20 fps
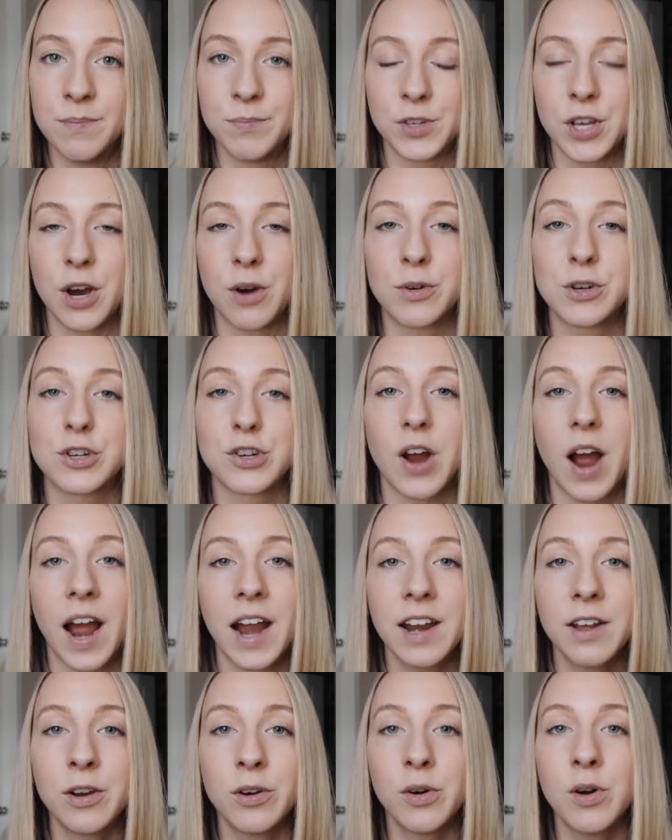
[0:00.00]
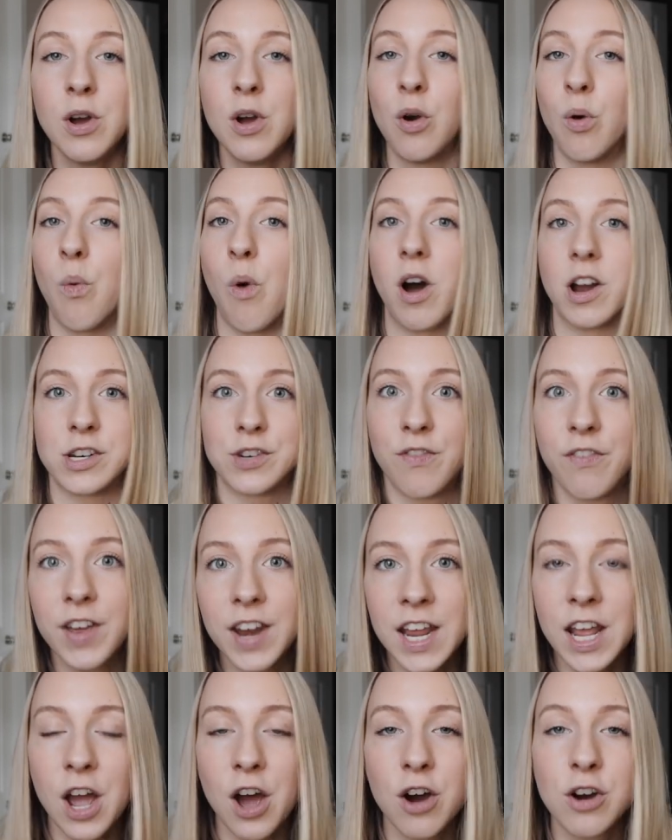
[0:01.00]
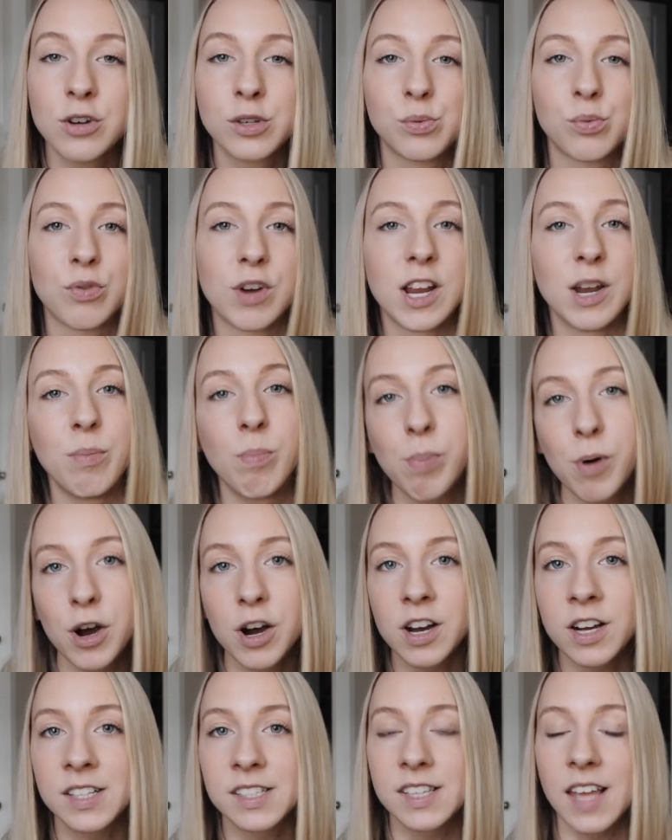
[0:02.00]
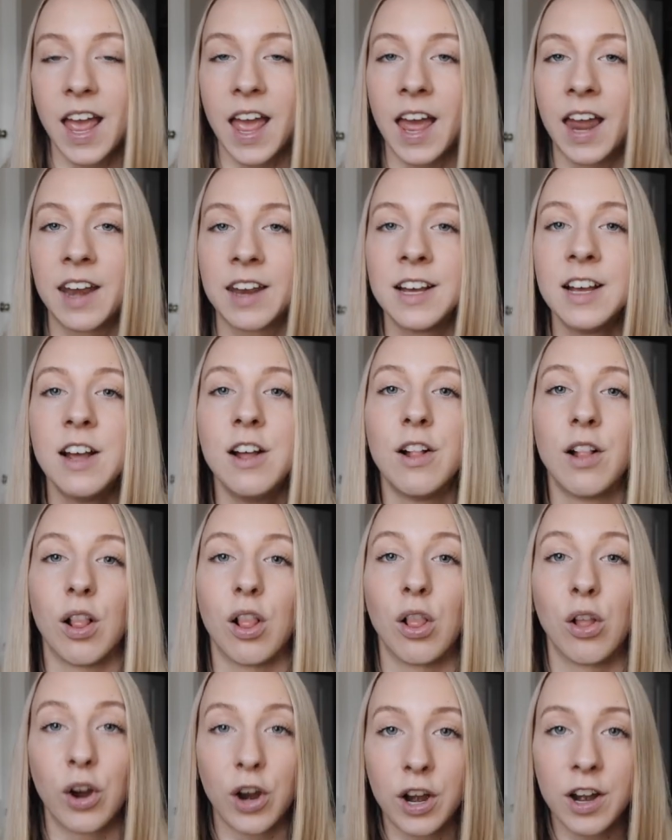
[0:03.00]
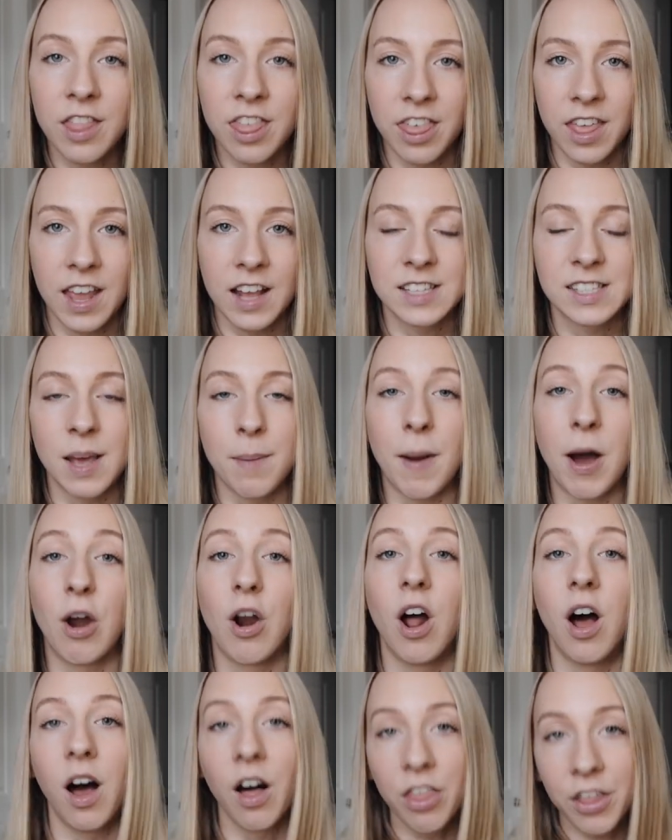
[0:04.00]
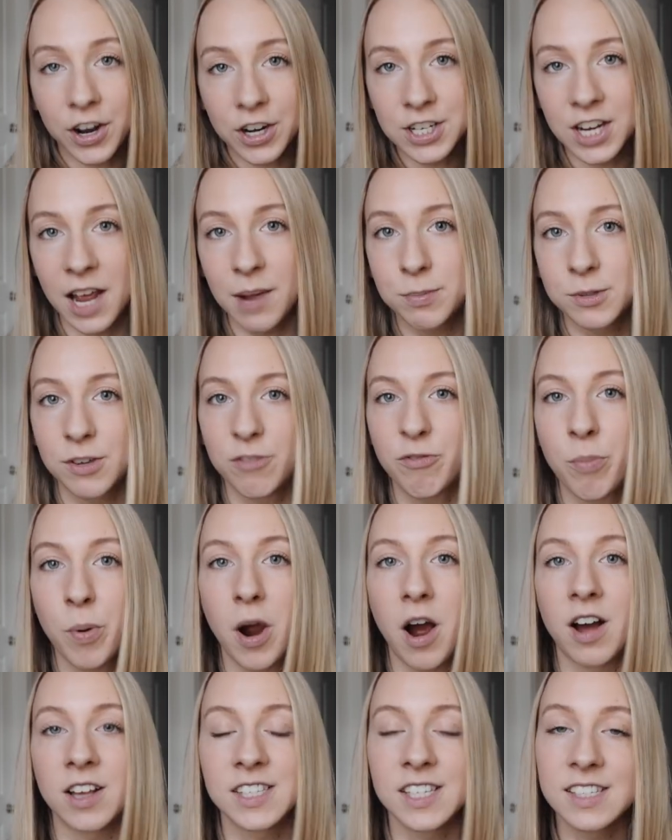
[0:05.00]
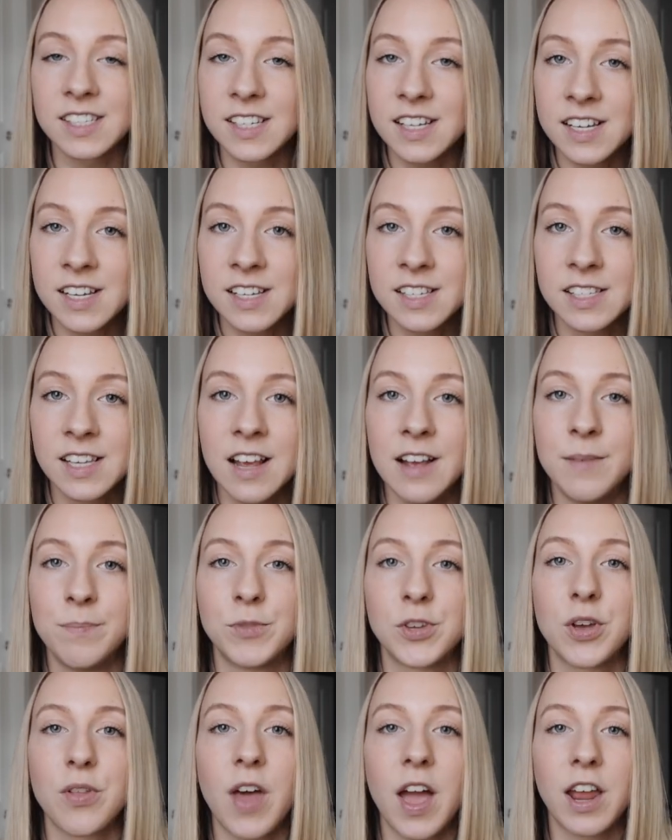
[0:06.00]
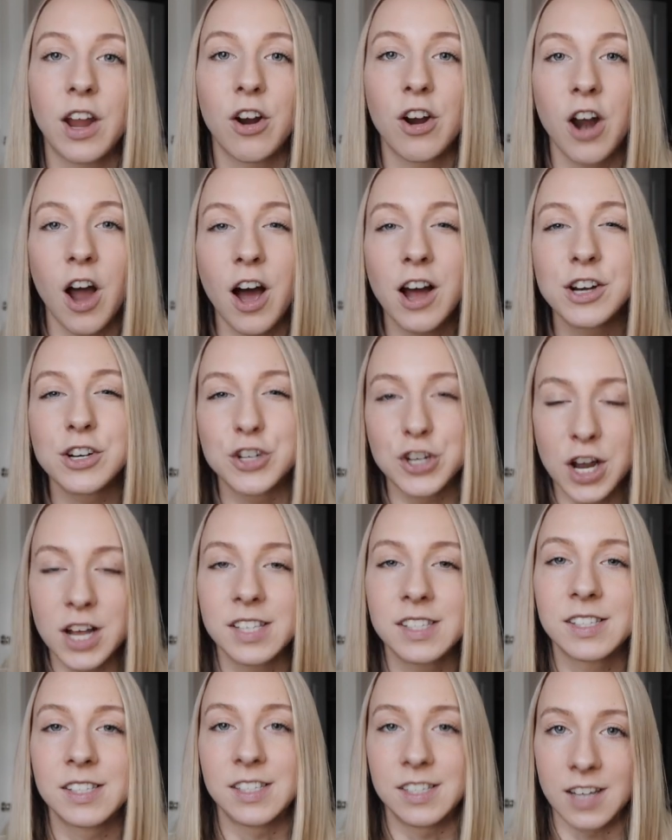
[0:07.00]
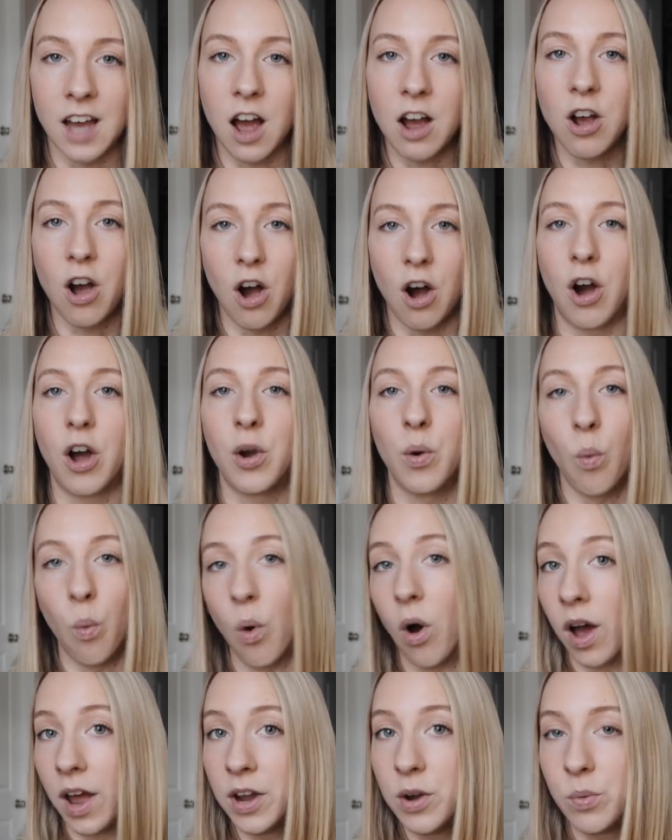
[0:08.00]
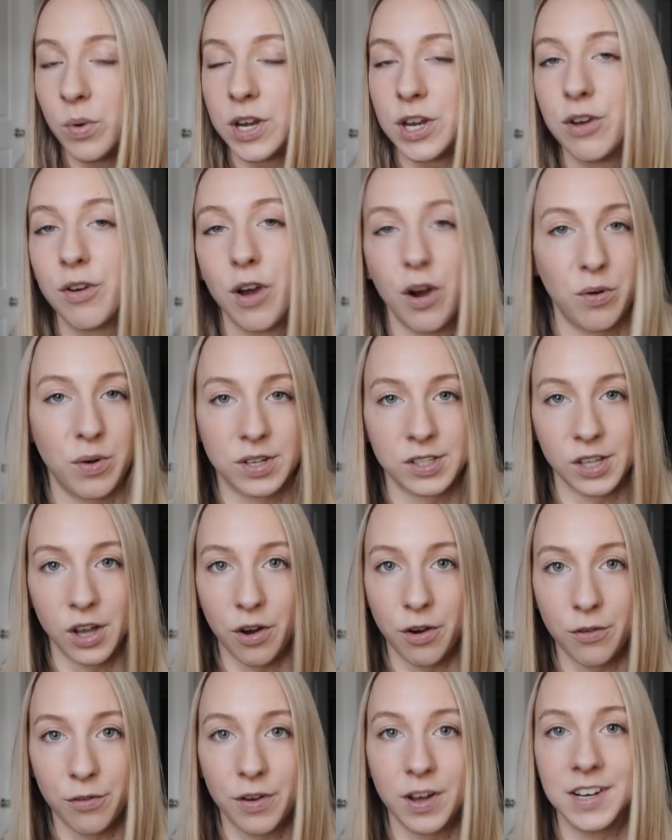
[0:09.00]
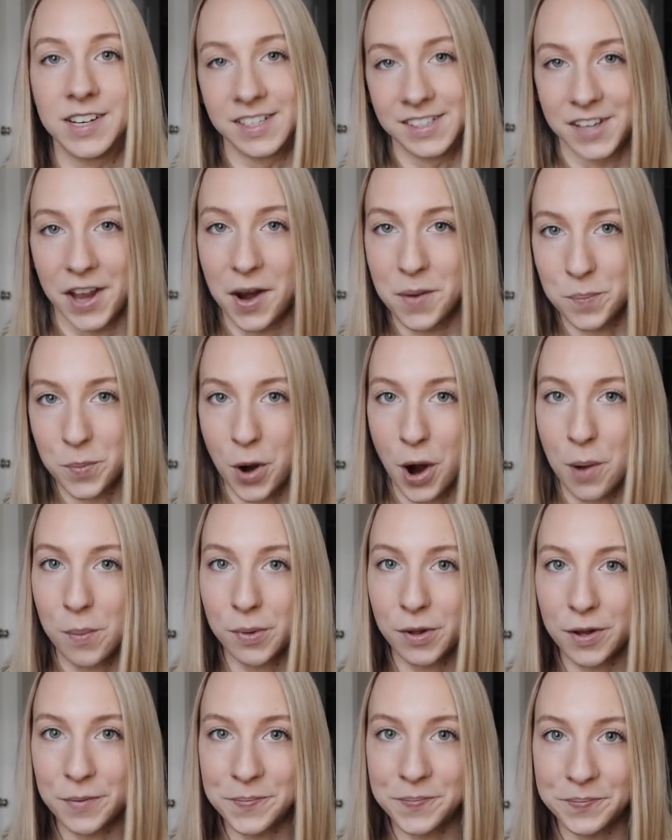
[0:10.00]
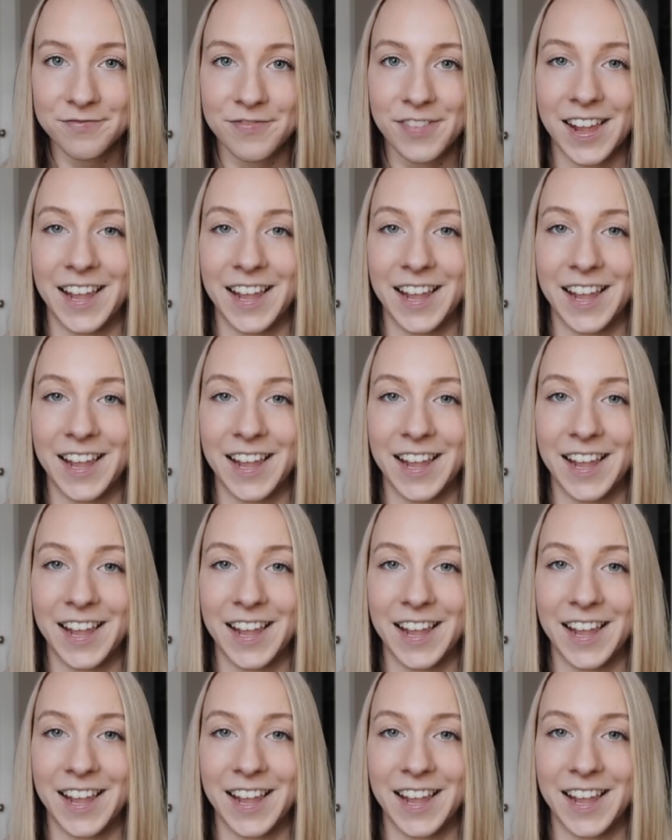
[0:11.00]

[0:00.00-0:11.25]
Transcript: So try to watch videos, read books, and learn things about other types of processes so that you're not just stuck on one when you go to solve a design problem.